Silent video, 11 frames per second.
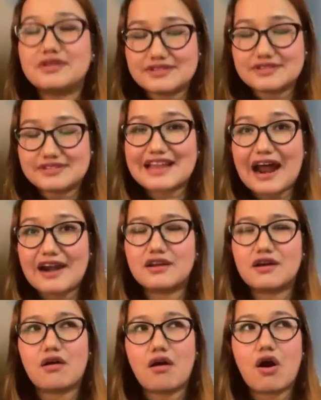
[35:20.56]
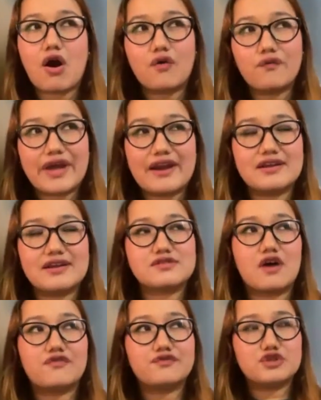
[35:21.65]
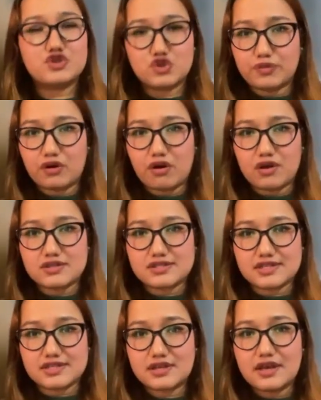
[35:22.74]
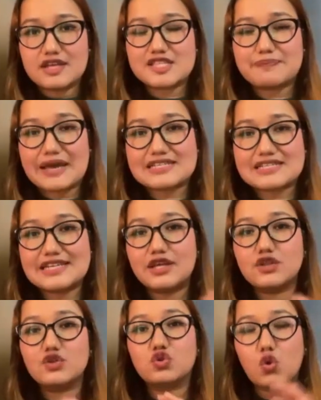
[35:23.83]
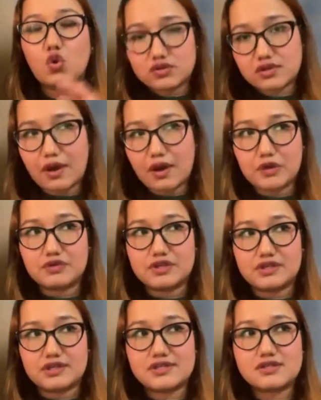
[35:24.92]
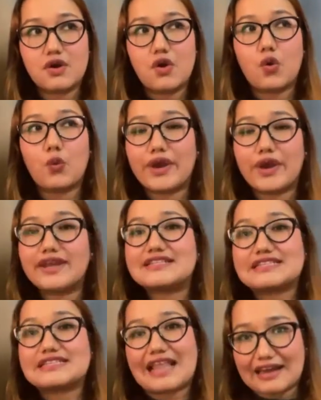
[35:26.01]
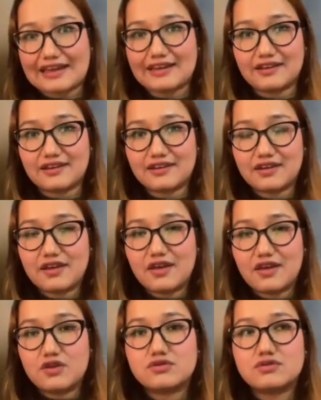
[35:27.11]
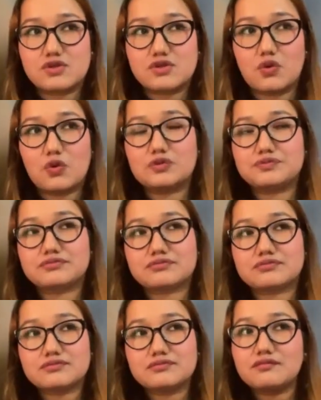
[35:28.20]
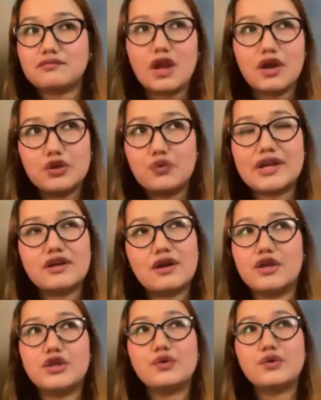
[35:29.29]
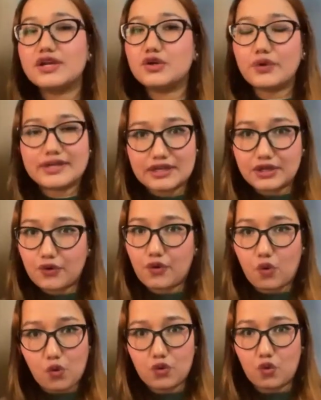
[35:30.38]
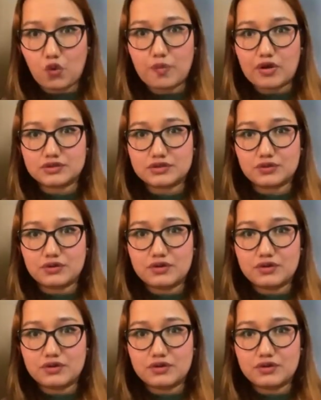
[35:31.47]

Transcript: start awareness of the tuberculosis, especially in those communities where it's lacking. So you can uh, you can do it in your own home also